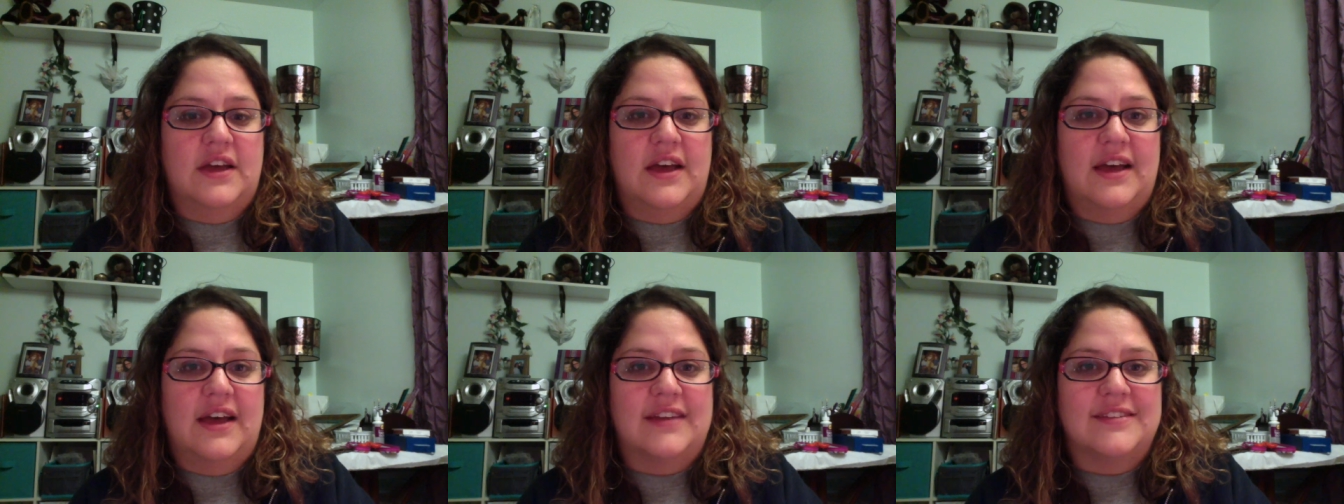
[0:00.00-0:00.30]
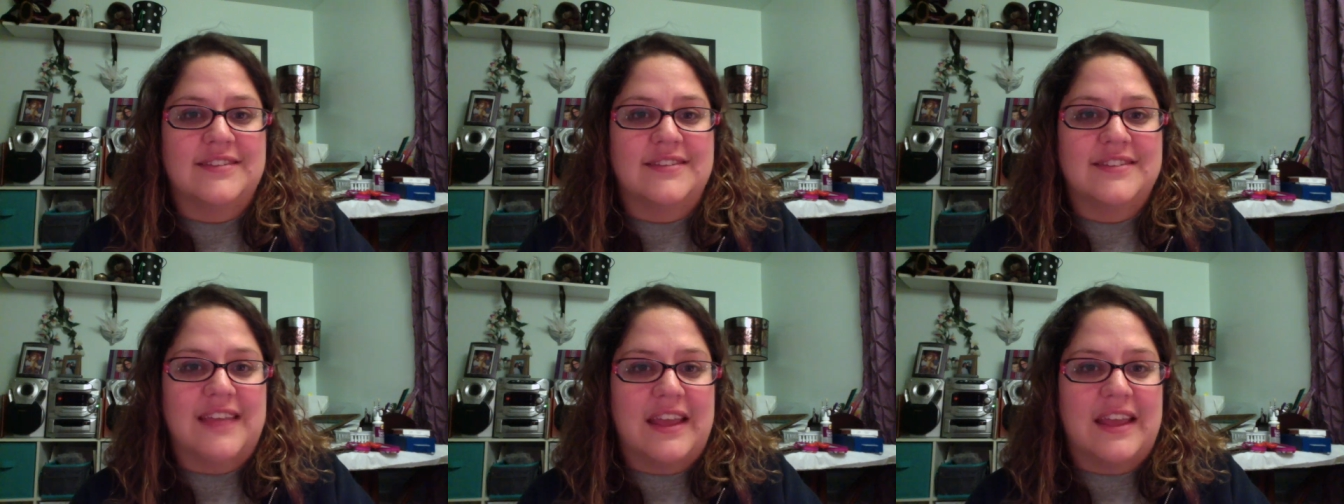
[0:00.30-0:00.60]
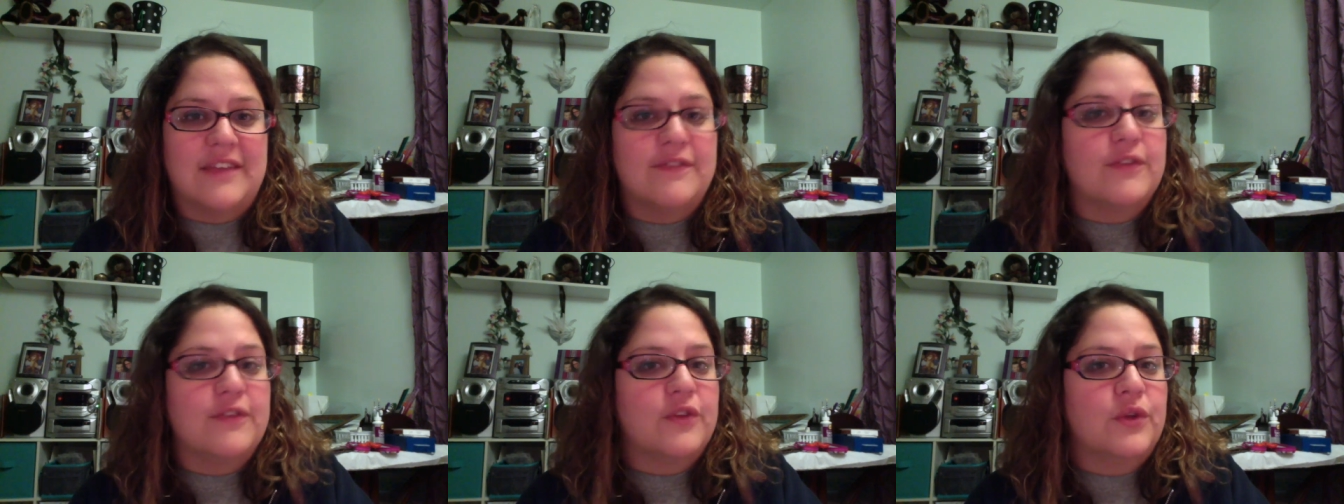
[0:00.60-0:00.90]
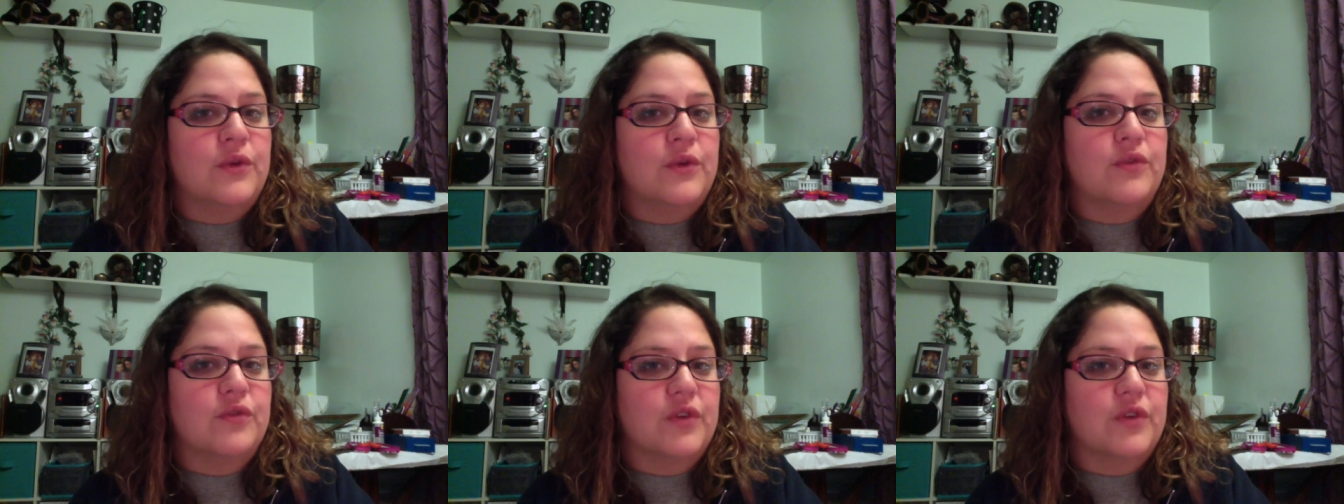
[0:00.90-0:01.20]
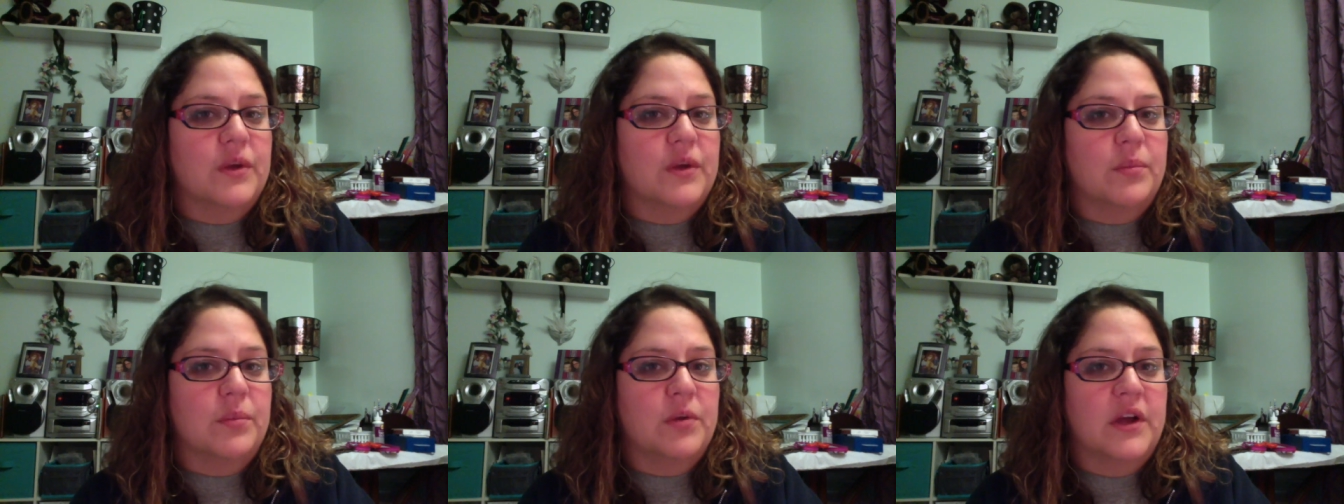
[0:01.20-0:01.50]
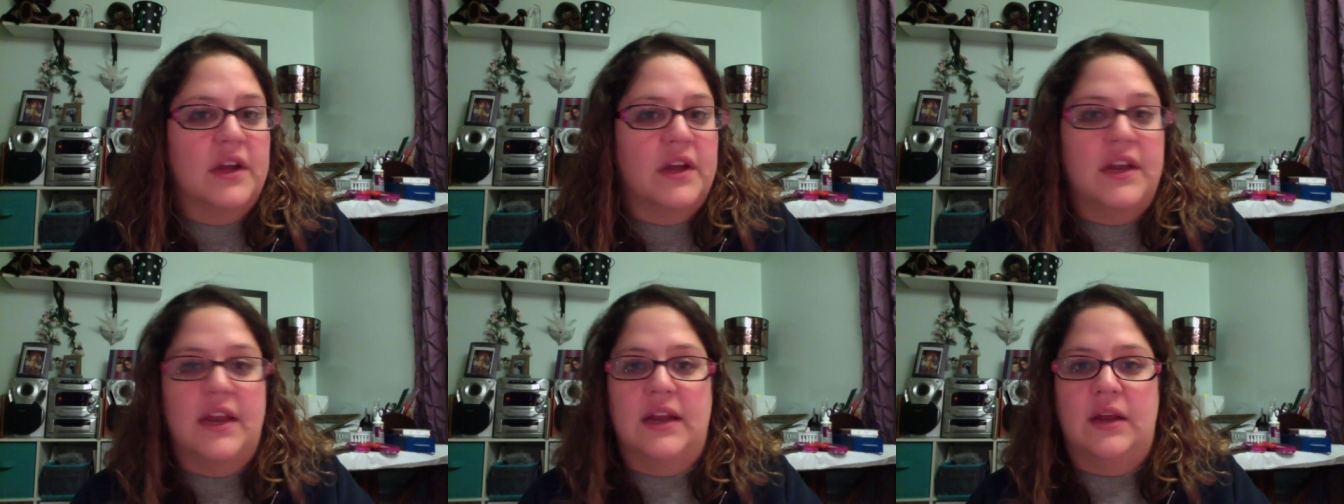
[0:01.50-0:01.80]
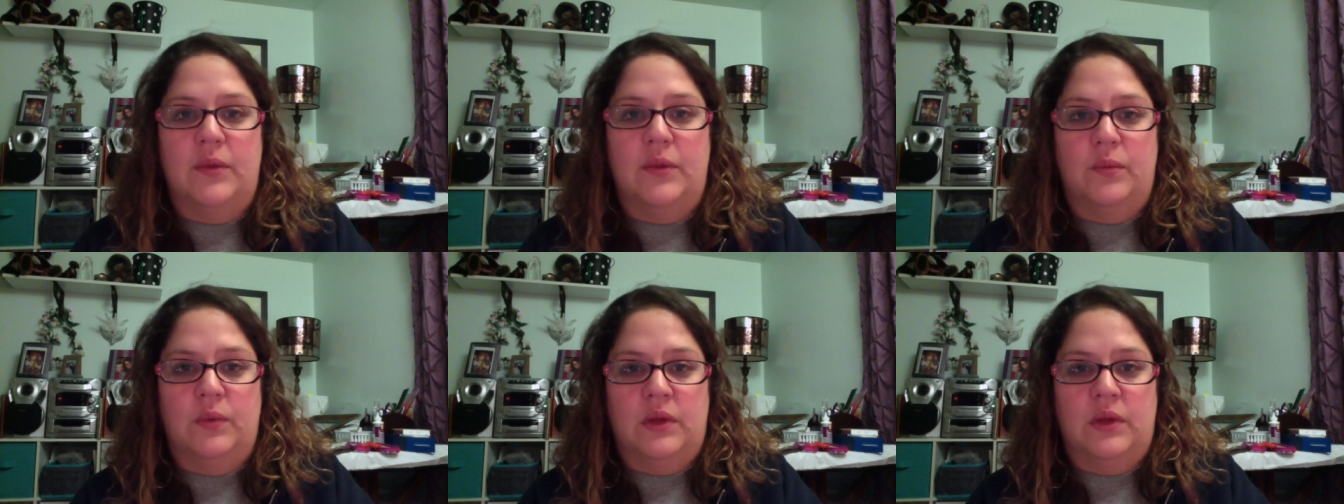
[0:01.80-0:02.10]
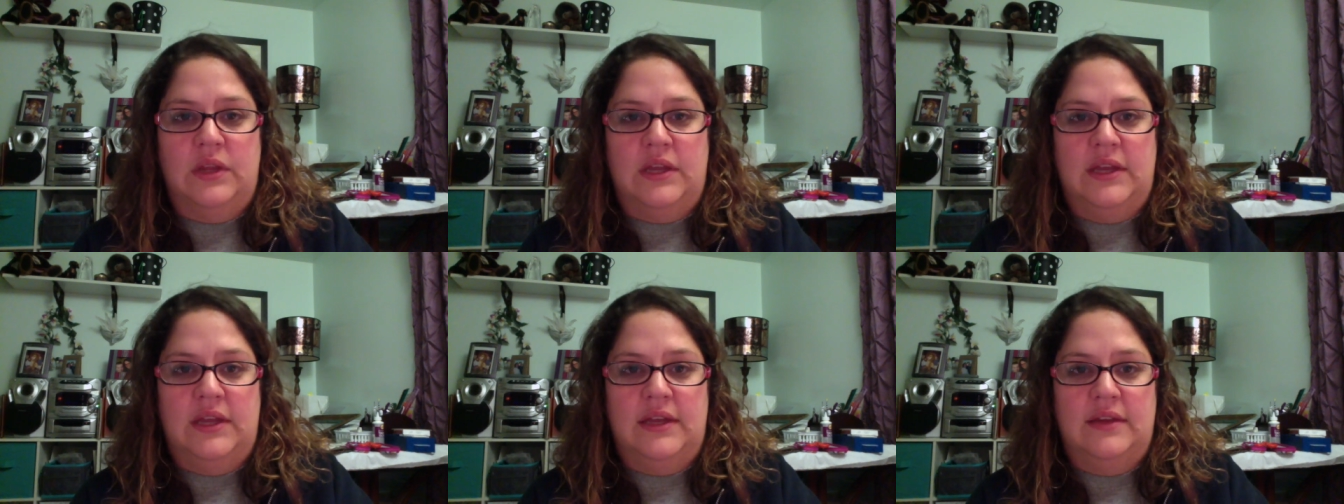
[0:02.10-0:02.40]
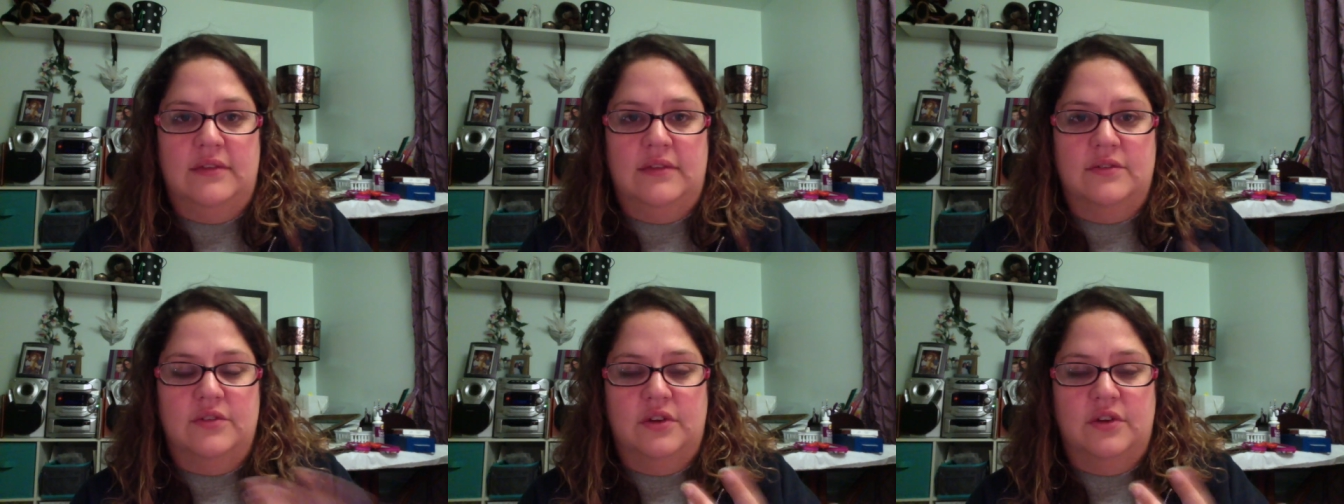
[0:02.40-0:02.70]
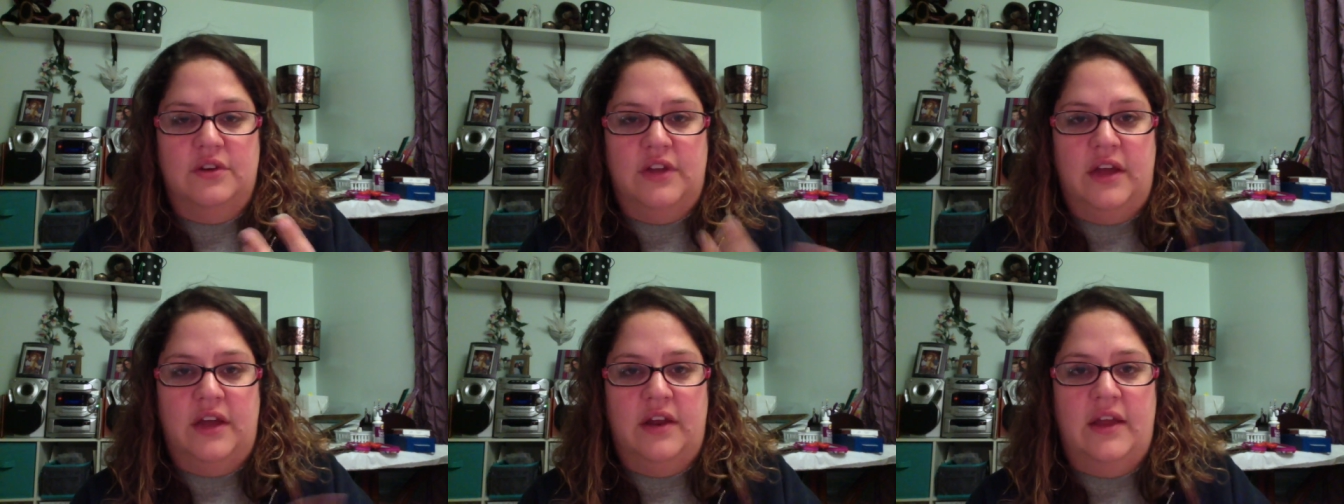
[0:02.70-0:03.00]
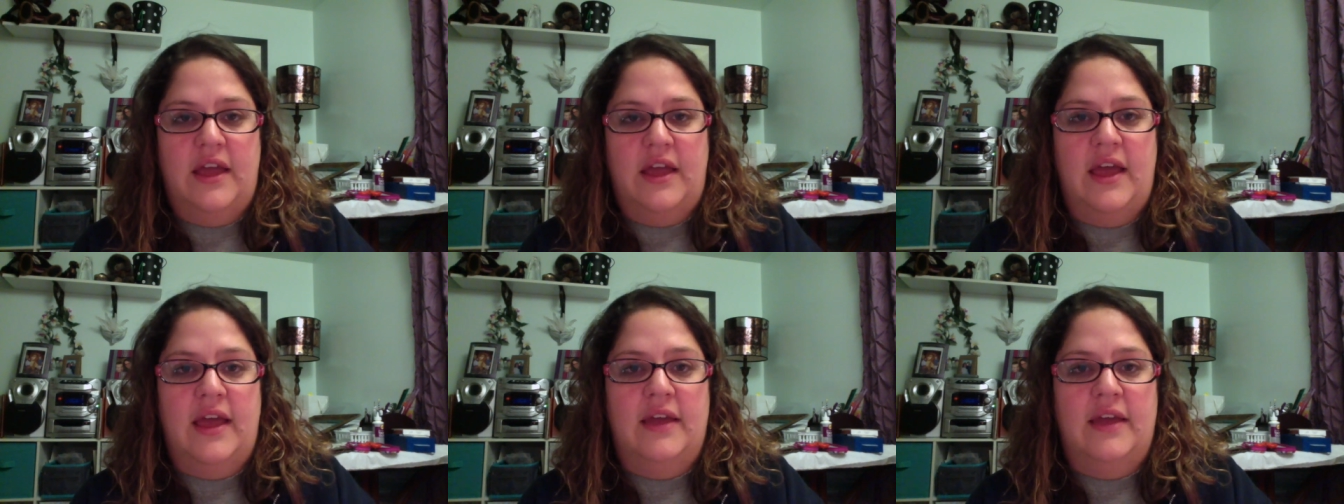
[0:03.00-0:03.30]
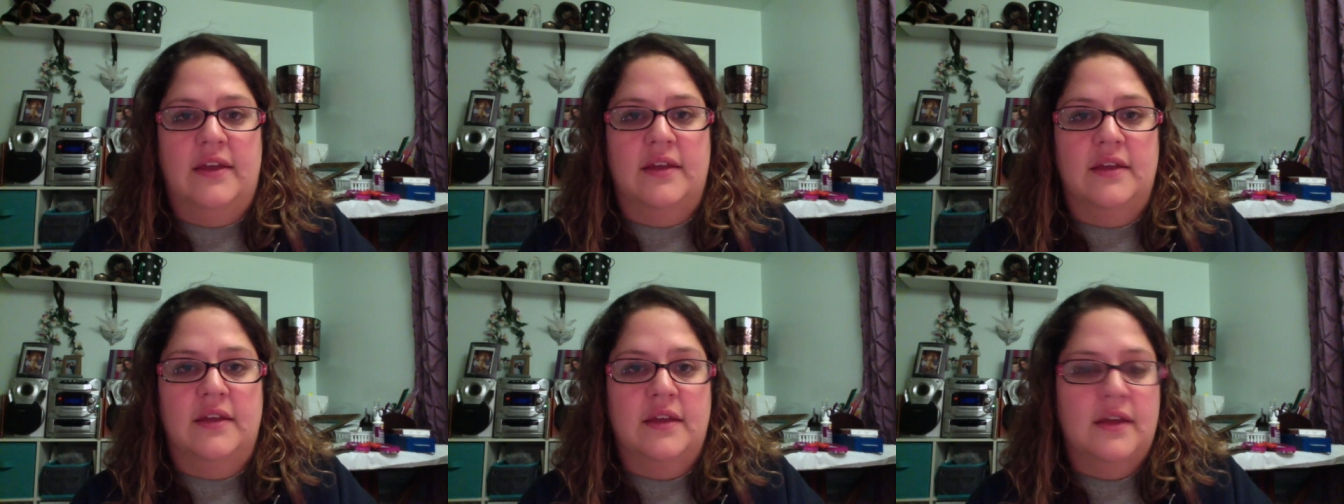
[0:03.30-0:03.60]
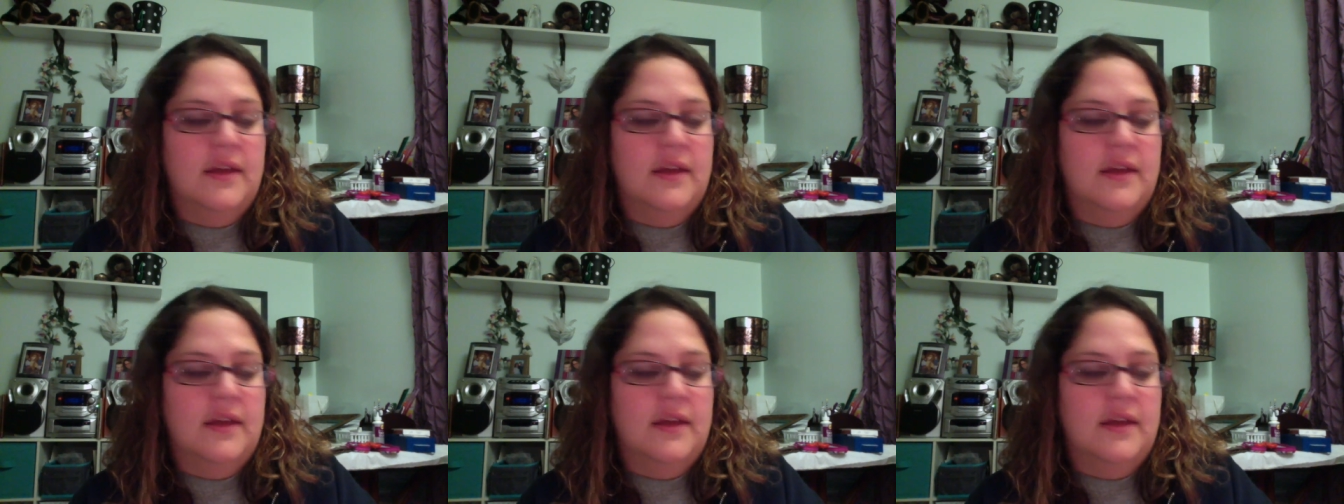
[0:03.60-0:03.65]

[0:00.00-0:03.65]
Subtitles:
a safe gluten-free bread, and it really turned out it had